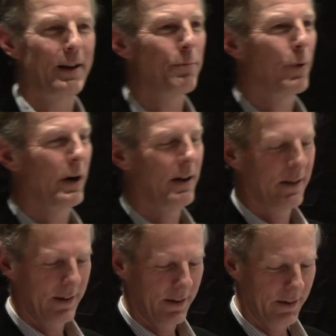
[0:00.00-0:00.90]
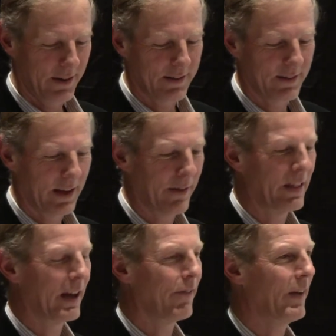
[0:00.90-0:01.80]
an important, uh, doesn't
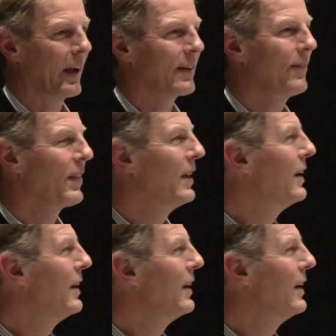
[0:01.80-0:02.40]
have that effect.